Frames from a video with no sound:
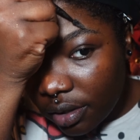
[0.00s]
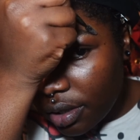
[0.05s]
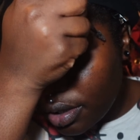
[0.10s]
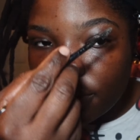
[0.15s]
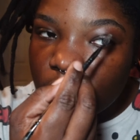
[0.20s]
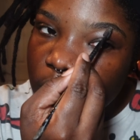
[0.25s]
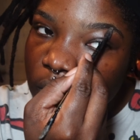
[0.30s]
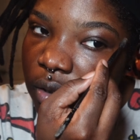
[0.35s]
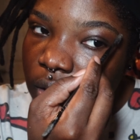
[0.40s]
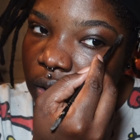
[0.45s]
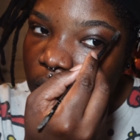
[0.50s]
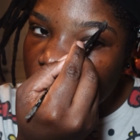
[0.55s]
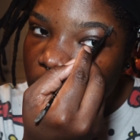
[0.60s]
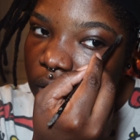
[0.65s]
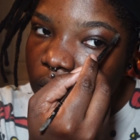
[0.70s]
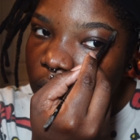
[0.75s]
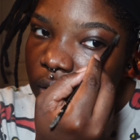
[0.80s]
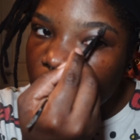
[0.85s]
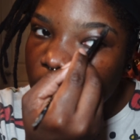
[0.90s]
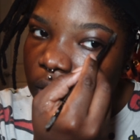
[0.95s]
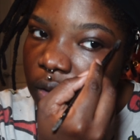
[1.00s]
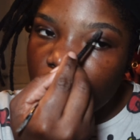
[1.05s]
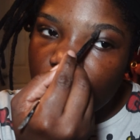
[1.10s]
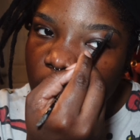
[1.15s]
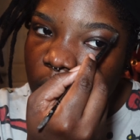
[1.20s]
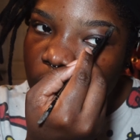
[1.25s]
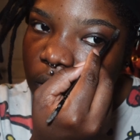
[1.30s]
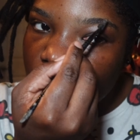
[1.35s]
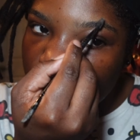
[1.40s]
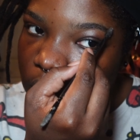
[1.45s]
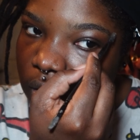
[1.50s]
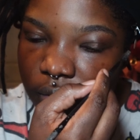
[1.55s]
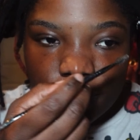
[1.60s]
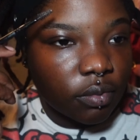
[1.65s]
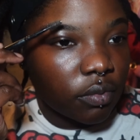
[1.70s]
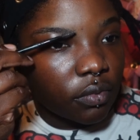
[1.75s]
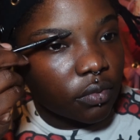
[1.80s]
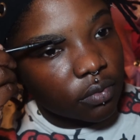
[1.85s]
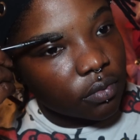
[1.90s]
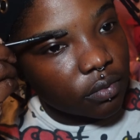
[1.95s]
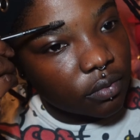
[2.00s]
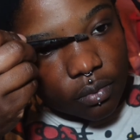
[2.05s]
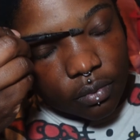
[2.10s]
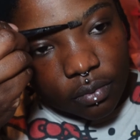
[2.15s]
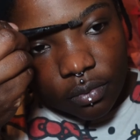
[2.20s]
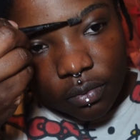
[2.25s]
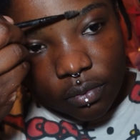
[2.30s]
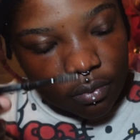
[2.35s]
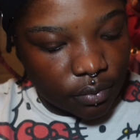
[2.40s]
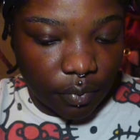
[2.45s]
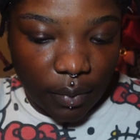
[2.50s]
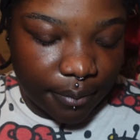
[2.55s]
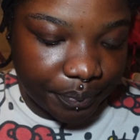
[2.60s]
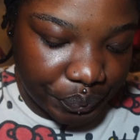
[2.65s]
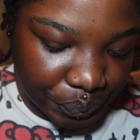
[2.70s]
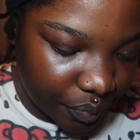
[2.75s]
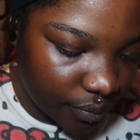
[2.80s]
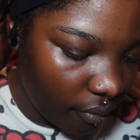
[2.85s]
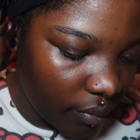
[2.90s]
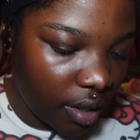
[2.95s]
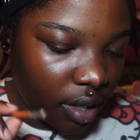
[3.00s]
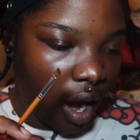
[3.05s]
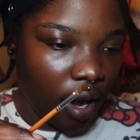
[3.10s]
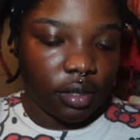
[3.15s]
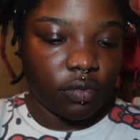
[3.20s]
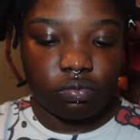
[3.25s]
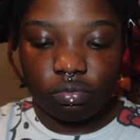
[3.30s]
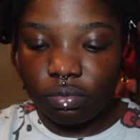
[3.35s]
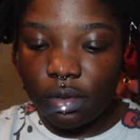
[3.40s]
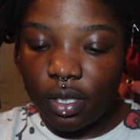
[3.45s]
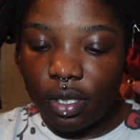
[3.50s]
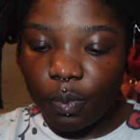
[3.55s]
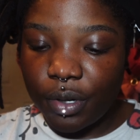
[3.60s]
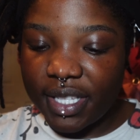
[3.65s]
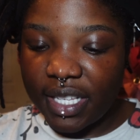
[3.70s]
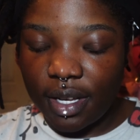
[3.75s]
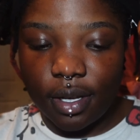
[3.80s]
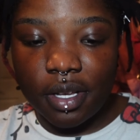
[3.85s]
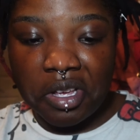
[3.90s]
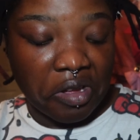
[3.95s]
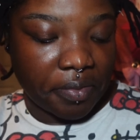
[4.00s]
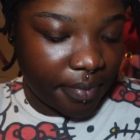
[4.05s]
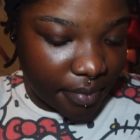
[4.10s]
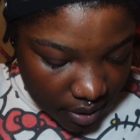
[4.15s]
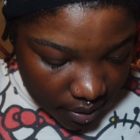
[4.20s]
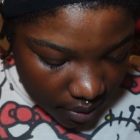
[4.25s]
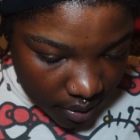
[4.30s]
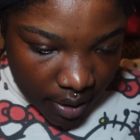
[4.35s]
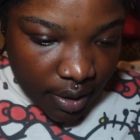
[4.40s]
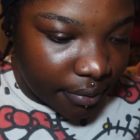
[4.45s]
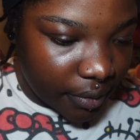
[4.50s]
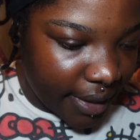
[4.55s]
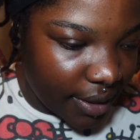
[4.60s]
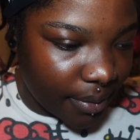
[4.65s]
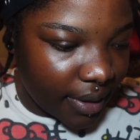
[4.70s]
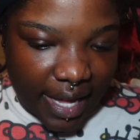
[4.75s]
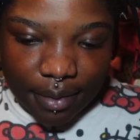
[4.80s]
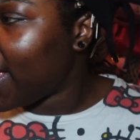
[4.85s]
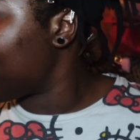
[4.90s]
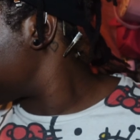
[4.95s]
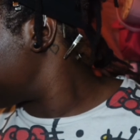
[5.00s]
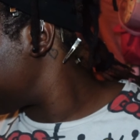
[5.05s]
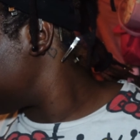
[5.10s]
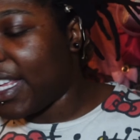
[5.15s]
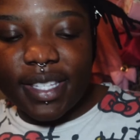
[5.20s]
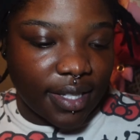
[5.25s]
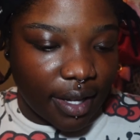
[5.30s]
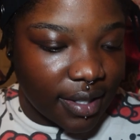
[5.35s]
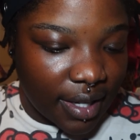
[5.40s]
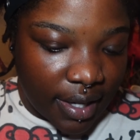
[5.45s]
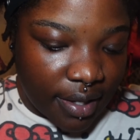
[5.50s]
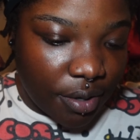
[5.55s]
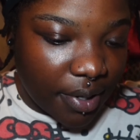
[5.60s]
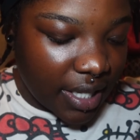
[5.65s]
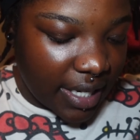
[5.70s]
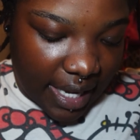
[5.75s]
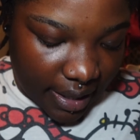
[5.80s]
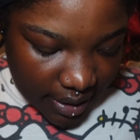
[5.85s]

and having them neat so that way I can place product on them without hairs being everywhere. And I'm